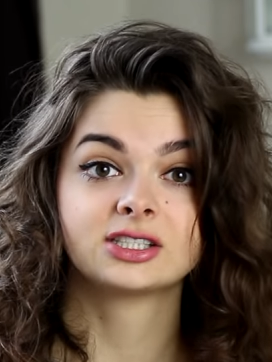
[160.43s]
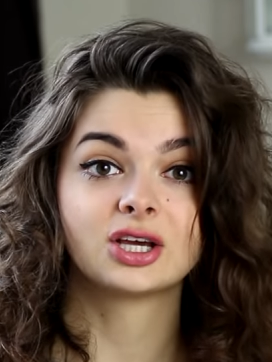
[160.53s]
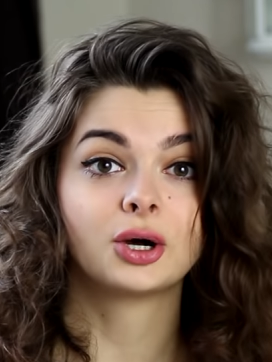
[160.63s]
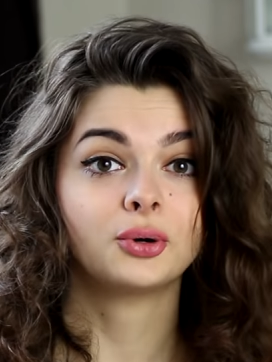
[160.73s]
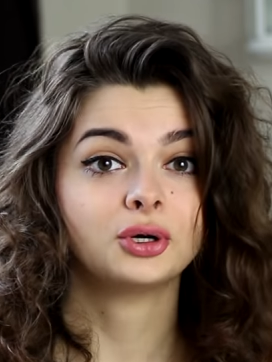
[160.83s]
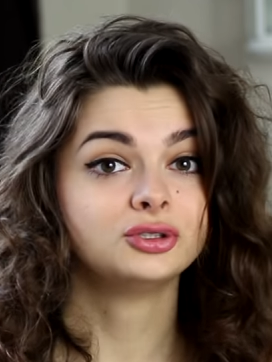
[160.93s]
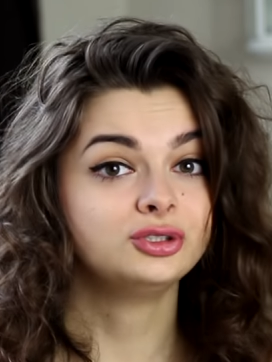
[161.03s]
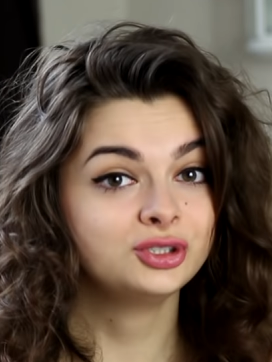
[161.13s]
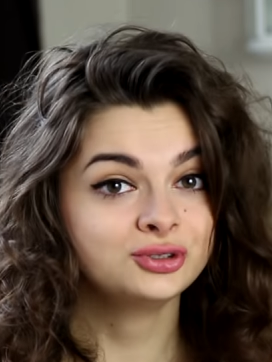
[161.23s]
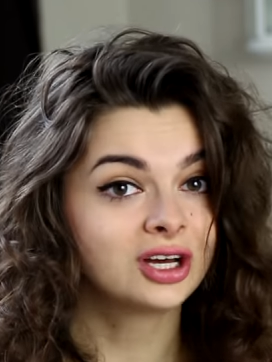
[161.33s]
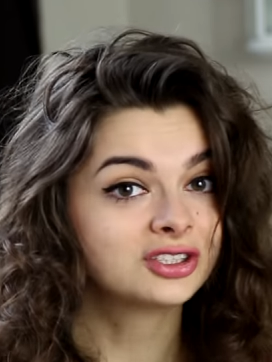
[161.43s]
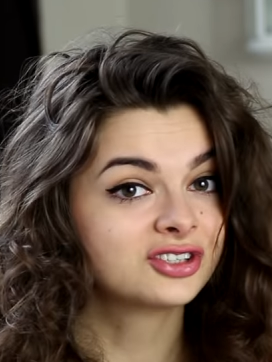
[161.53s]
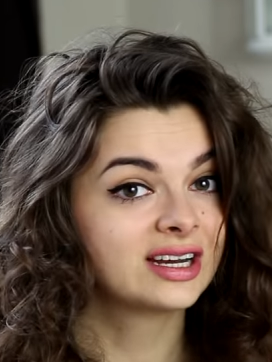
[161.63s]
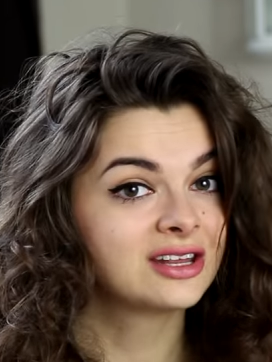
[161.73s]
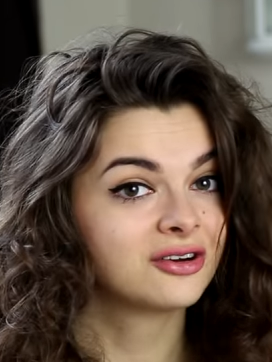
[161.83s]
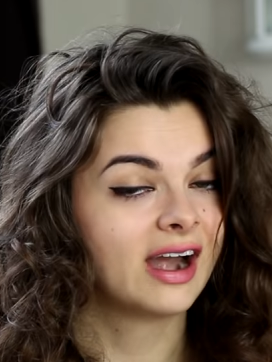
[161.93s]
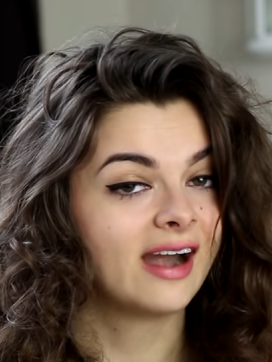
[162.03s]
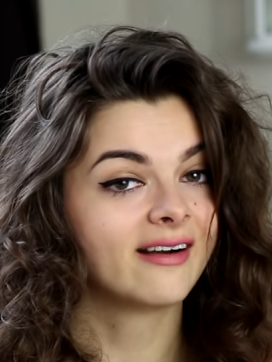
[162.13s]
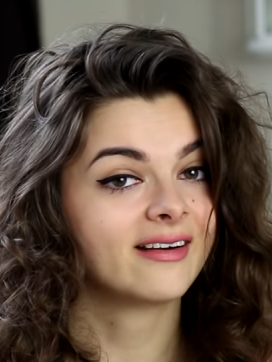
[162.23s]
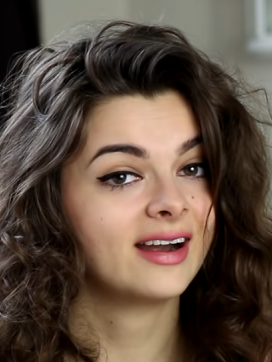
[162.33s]
So do not straighten your
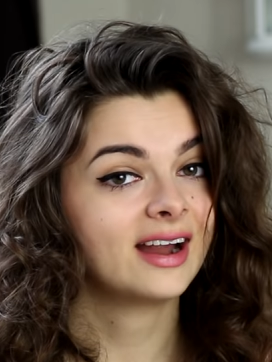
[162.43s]
hair